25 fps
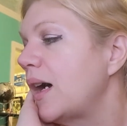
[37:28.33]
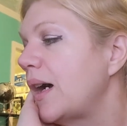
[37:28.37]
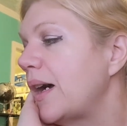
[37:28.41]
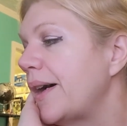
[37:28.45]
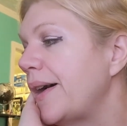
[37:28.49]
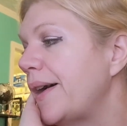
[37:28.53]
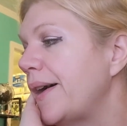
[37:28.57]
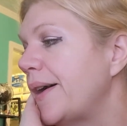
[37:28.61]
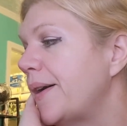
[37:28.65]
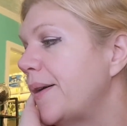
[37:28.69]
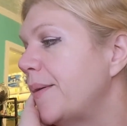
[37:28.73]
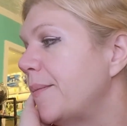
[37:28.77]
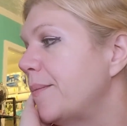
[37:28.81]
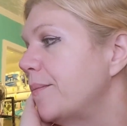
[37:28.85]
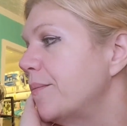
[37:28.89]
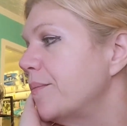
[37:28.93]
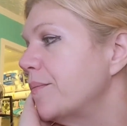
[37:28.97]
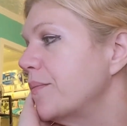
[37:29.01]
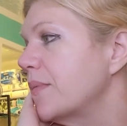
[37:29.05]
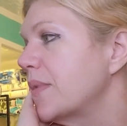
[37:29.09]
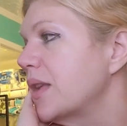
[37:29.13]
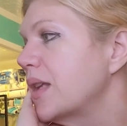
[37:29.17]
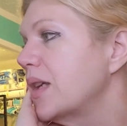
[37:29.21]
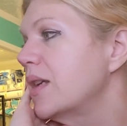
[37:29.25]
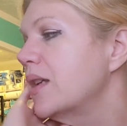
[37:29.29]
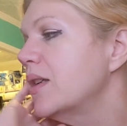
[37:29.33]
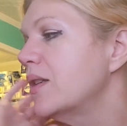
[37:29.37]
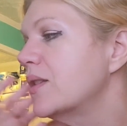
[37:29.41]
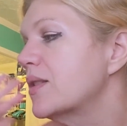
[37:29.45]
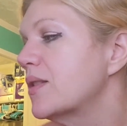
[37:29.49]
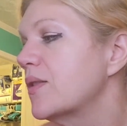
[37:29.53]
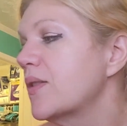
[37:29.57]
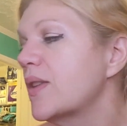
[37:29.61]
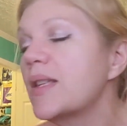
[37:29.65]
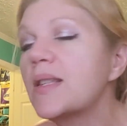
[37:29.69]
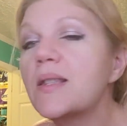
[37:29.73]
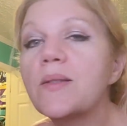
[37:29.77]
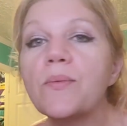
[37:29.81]
Um,
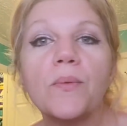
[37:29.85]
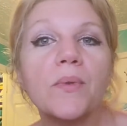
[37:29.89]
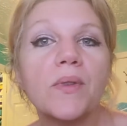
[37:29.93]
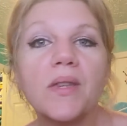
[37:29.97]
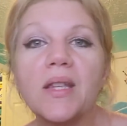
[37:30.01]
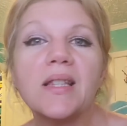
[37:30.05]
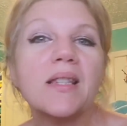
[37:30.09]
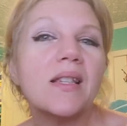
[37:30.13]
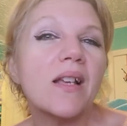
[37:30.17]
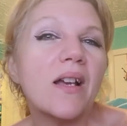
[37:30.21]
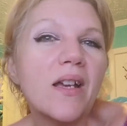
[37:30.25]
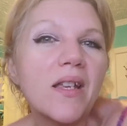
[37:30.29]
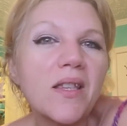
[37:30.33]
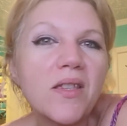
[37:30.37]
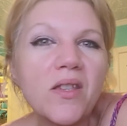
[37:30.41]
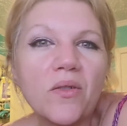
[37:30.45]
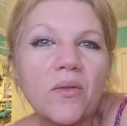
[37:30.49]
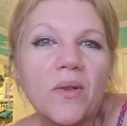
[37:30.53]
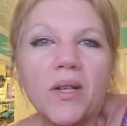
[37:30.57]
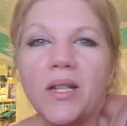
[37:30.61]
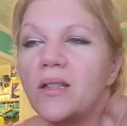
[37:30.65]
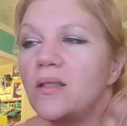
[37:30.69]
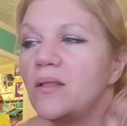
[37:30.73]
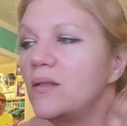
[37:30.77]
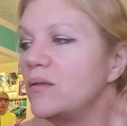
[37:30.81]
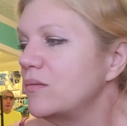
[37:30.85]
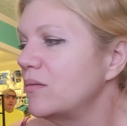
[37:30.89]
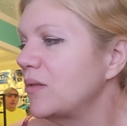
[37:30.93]
so that's, that's how I do it.